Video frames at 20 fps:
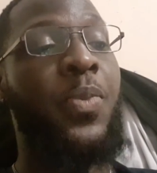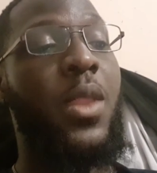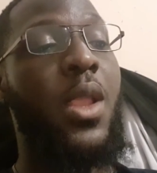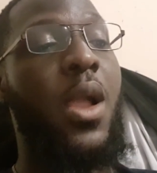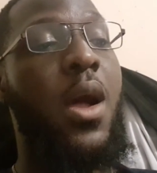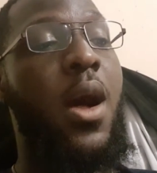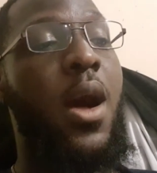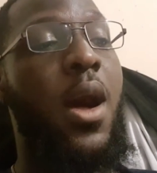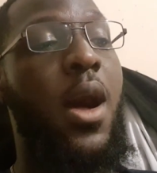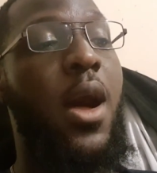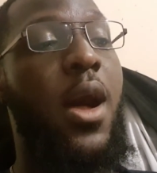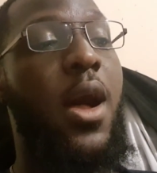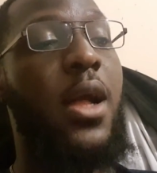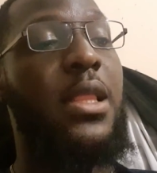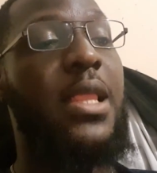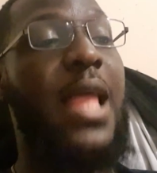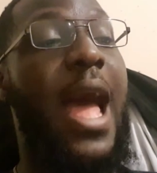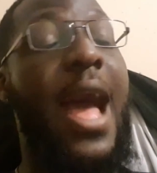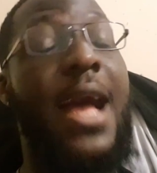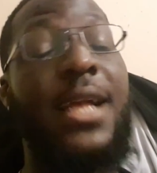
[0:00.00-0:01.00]

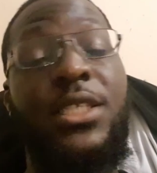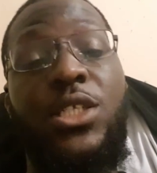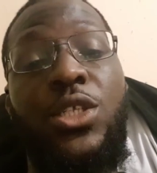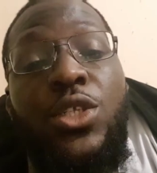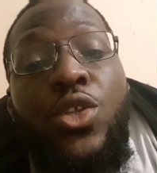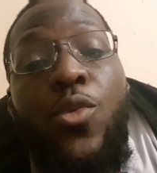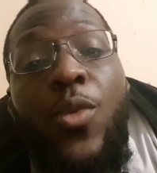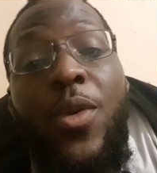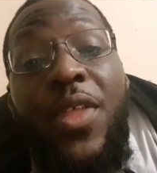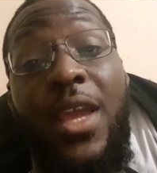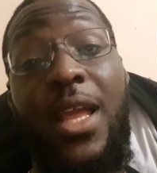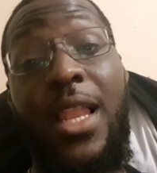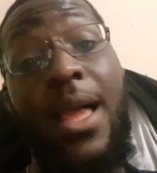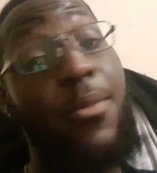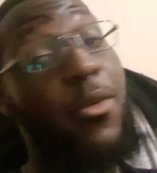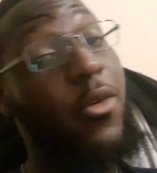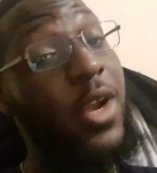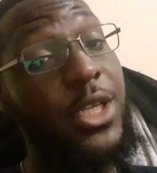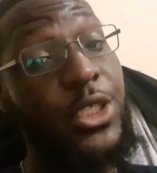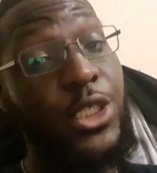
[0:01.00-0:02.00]
that has to do with the
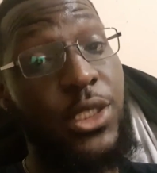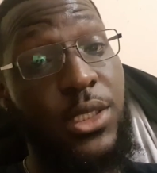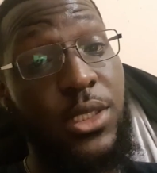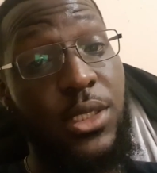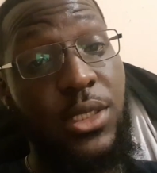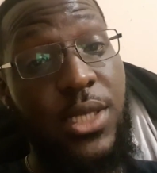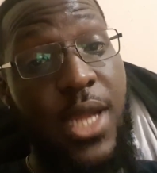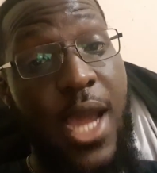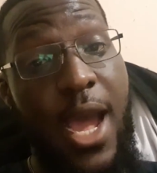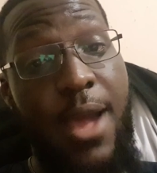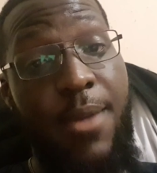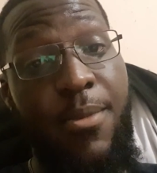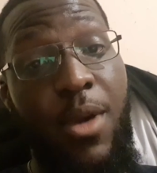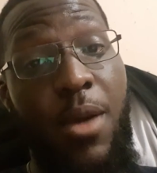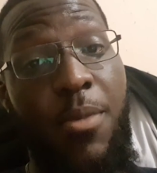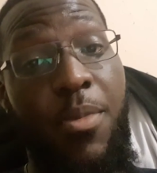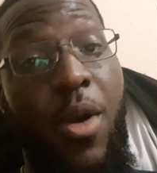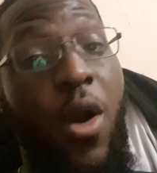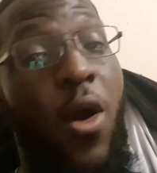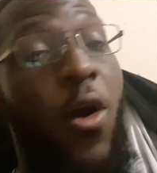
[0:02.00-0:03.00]
collaboration that I'm a
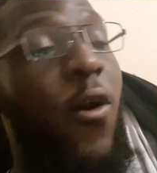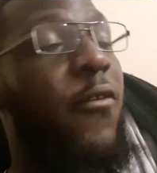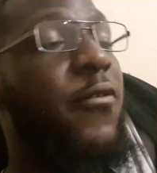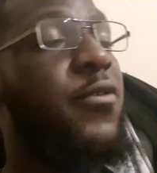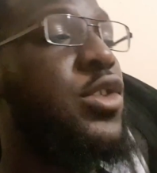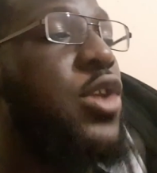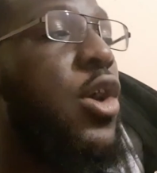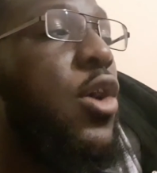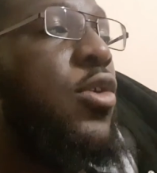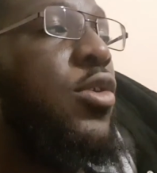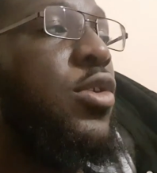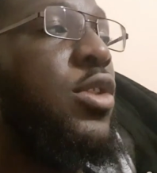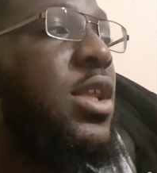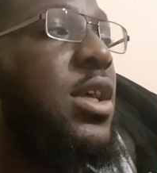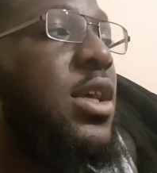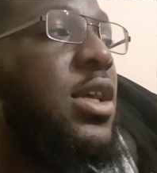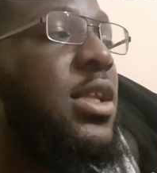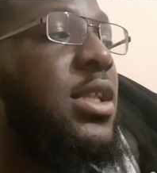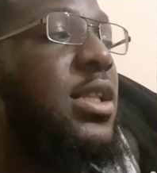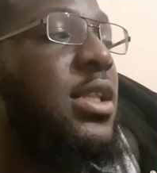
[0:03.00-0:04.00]
part of. So
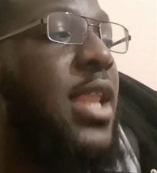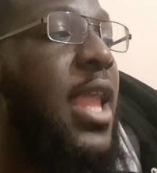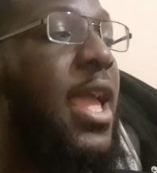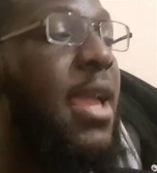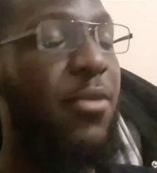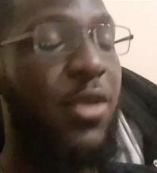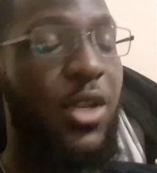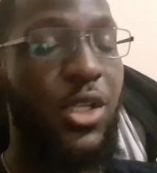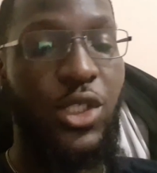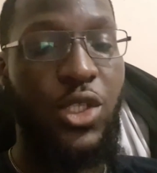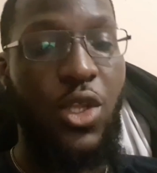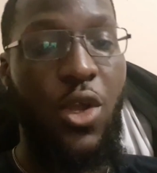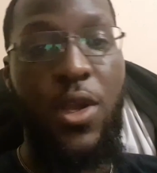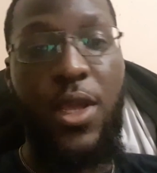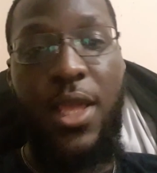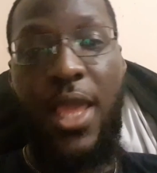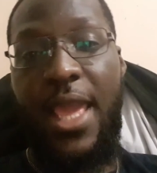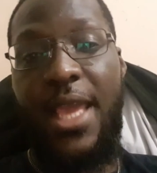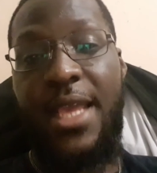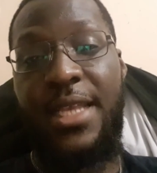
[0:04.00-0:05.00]
the name of the
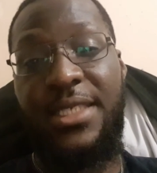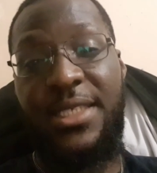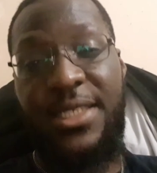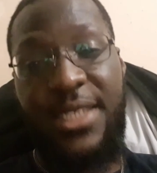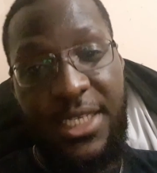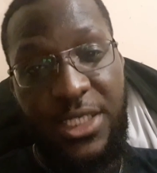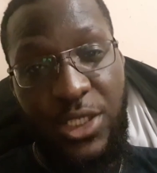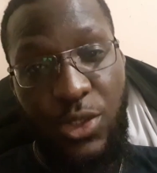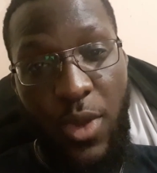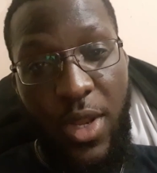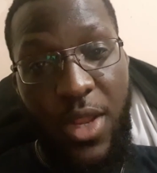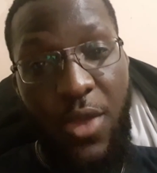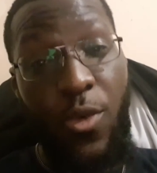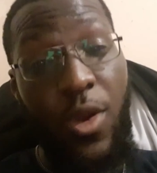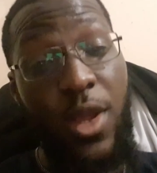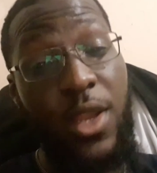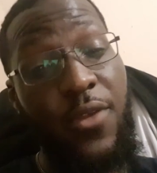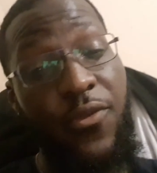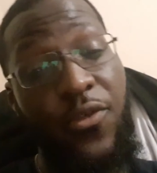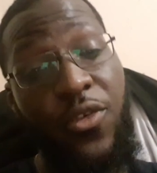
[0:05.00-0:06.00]
song is
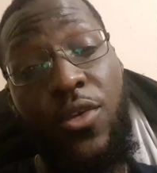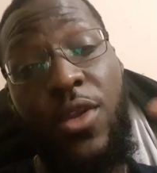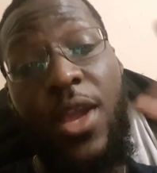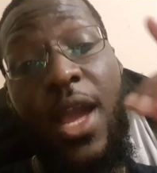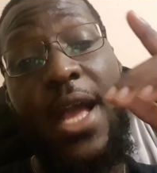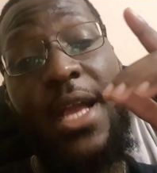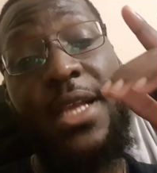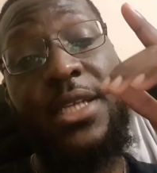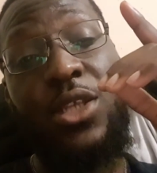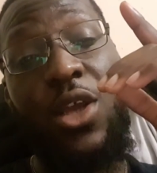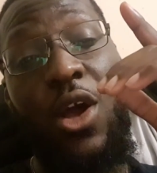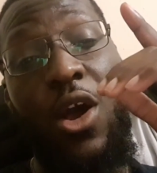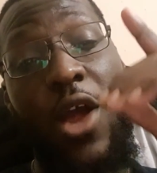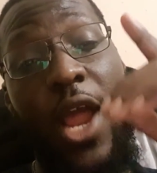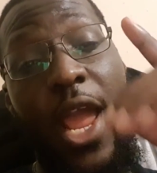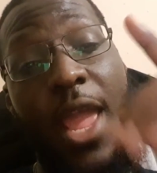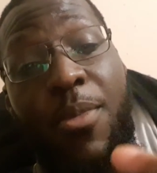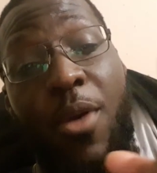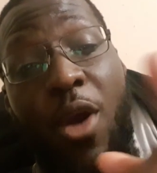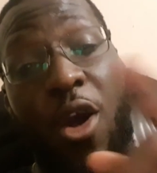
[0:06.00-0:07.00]
621. If you guys
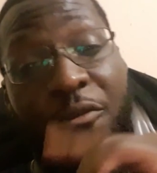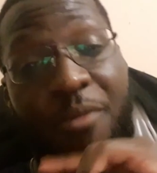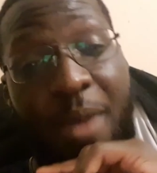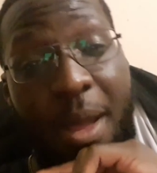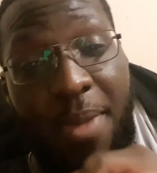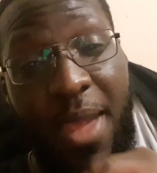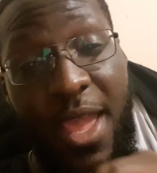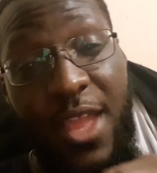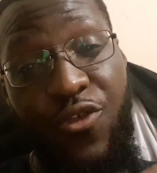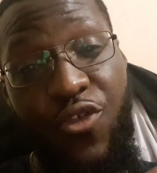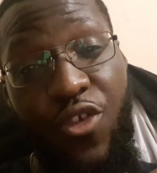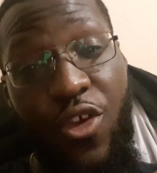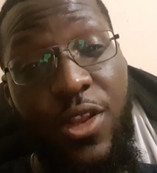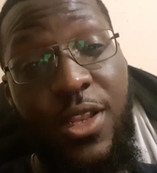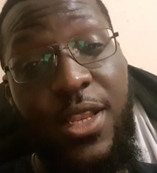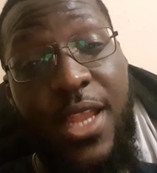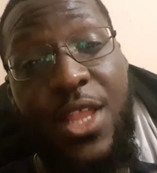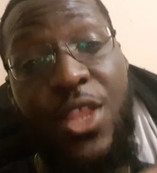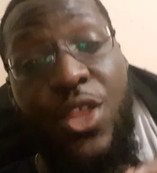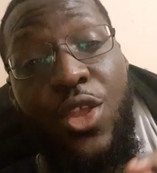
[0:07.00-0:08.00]
are a part of my Patreon,
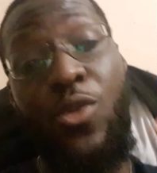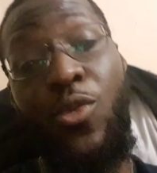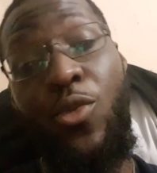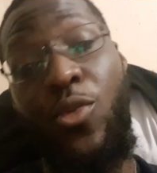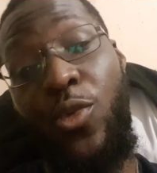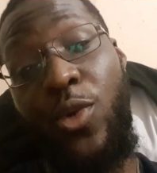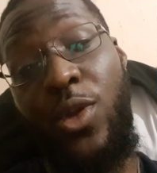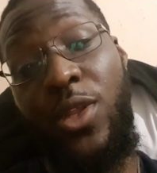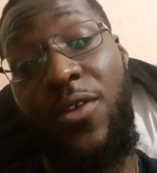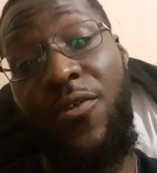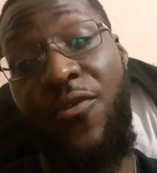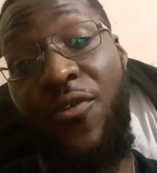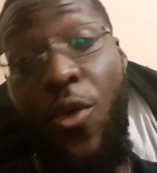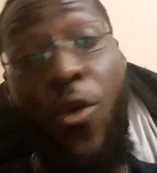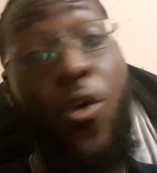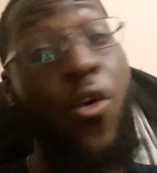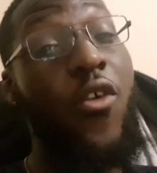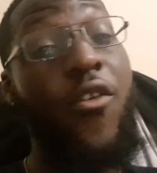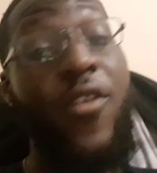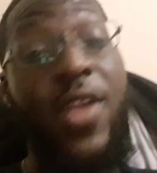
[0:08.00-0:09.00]
then you would have
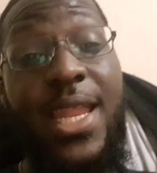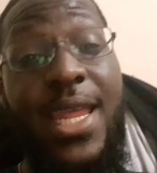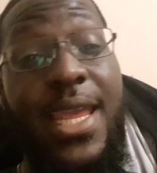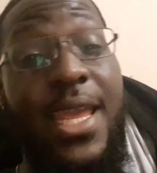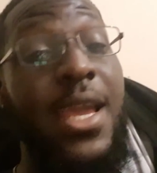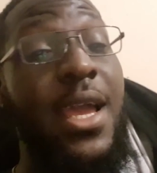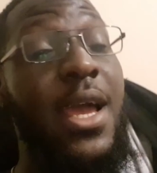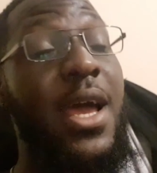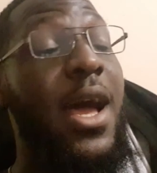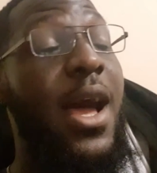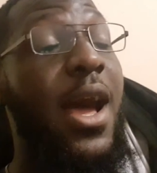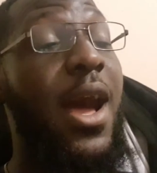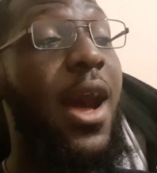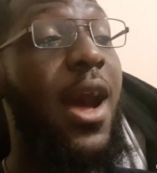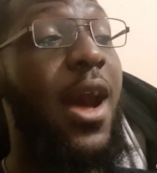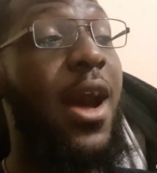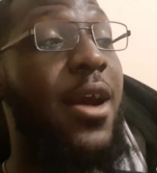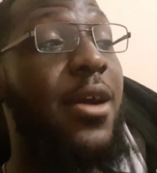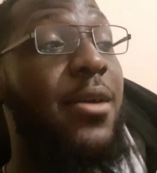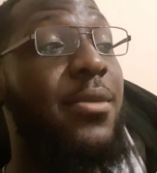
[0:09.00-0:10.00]
already
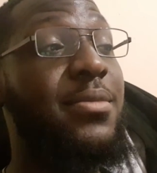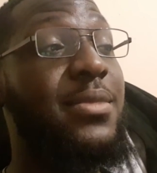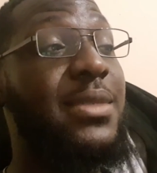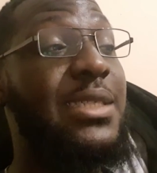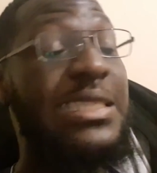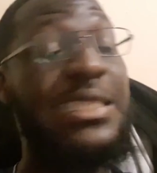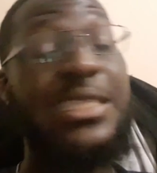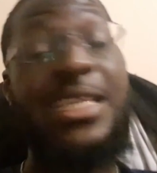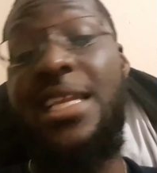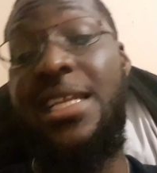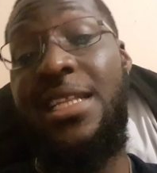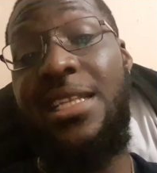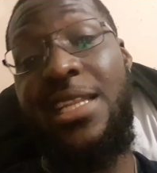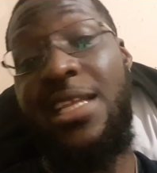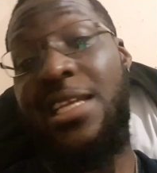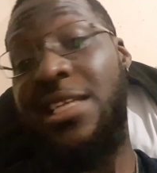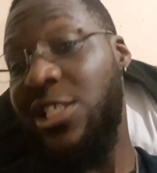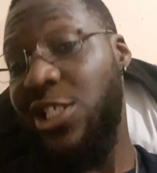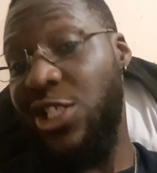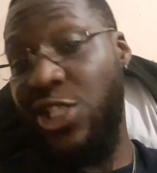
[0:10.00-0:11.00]
seen
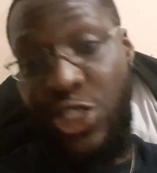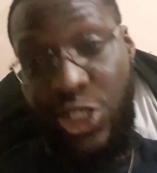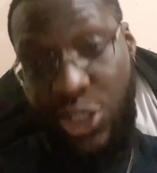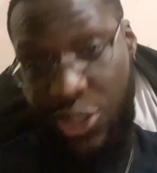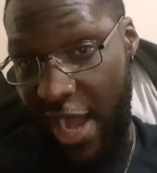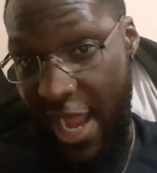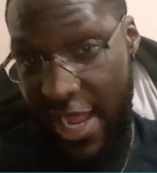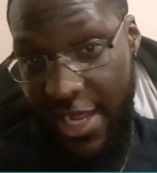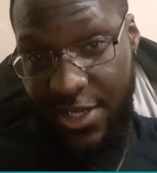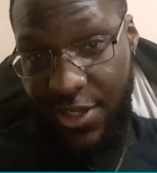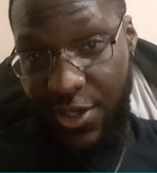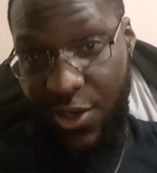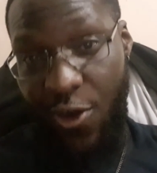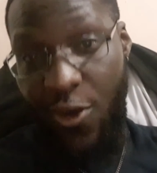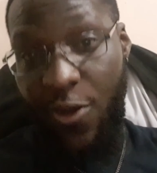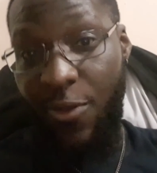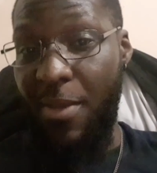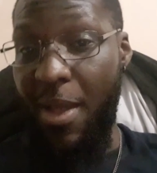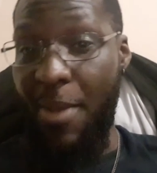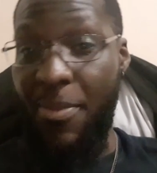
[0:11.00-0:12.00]
this track
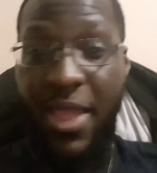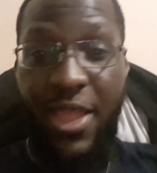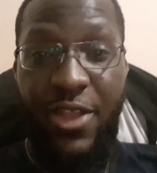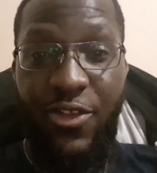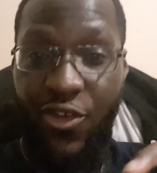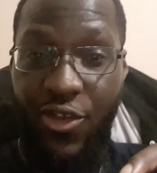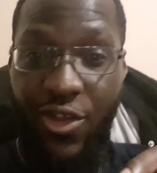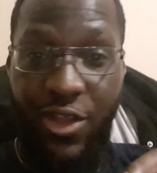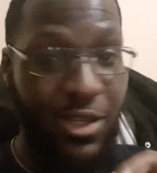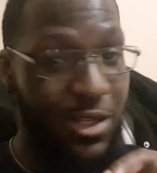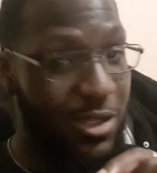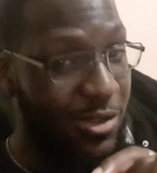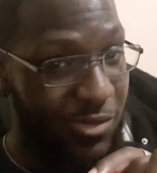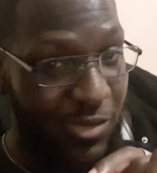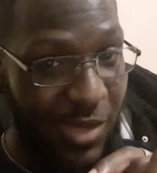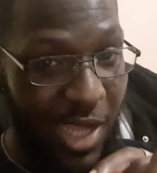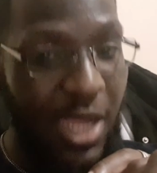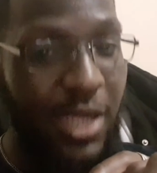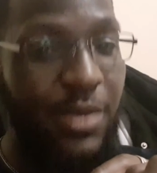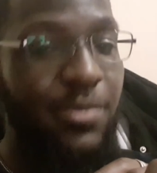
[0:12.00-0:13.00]
on my Patreon.
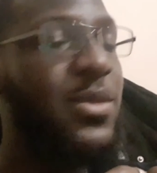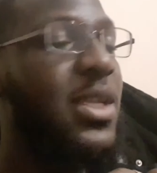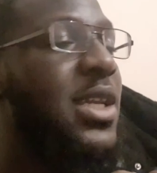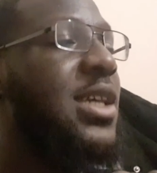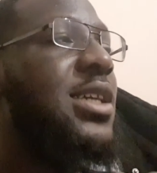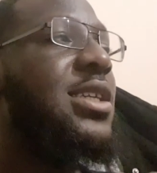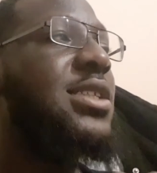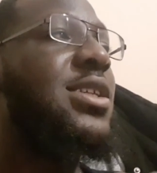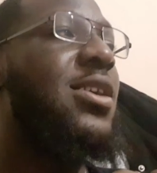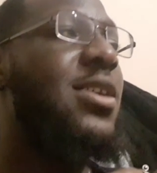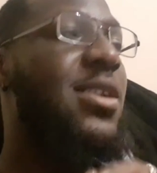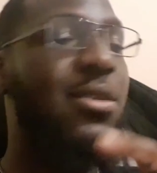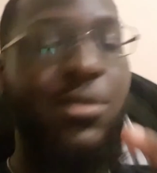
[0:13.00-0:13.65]
Okay, so a little